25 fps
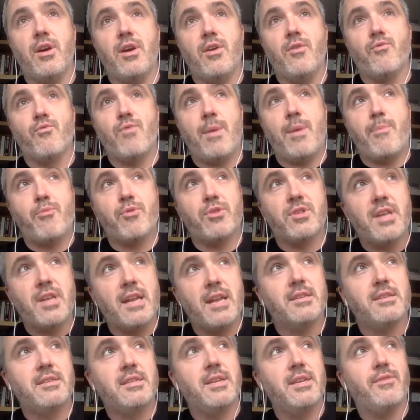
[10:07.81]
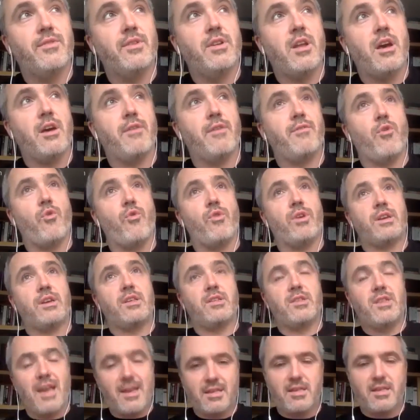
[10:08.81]
representative enough or hmm.
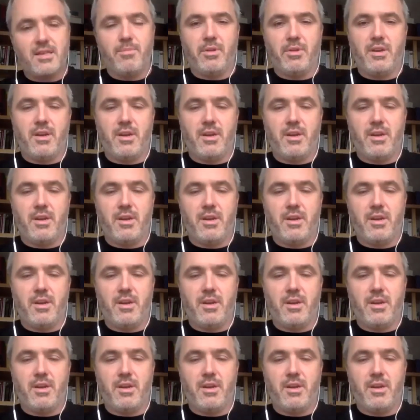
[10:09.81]
accessible